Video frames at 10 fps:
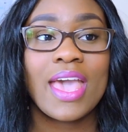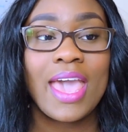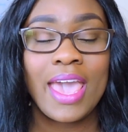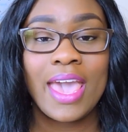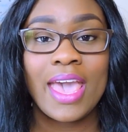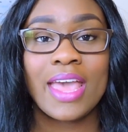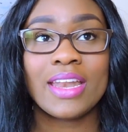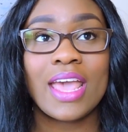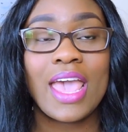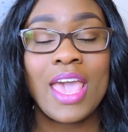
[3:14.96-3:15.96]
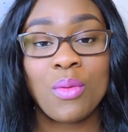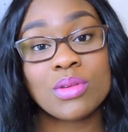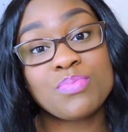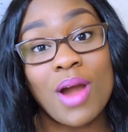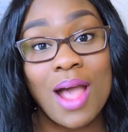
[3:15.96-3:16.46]
And it
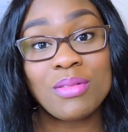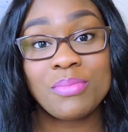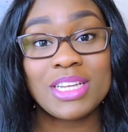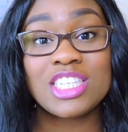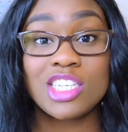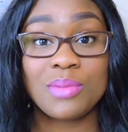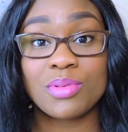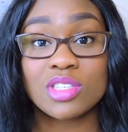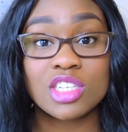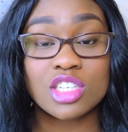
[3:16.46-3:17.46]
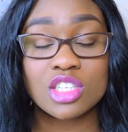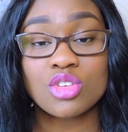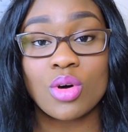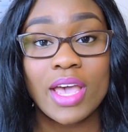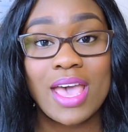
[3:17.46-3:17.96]
would probably be cheaper to
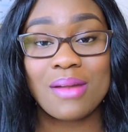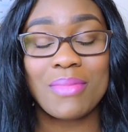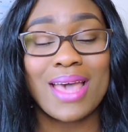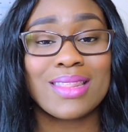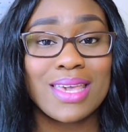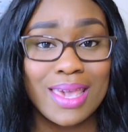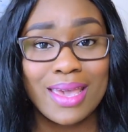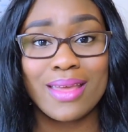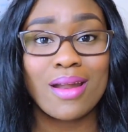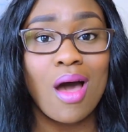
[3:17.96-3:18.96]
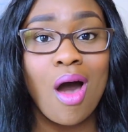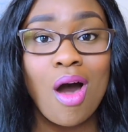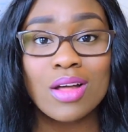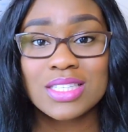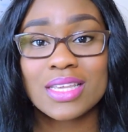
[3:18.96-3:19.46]
just go ahead and buy the kit
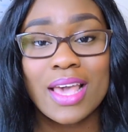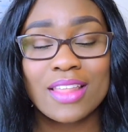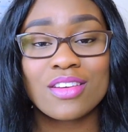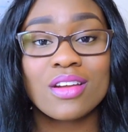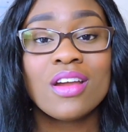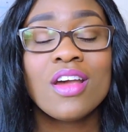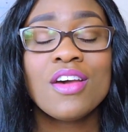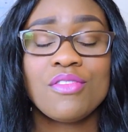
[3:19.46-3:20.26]
all together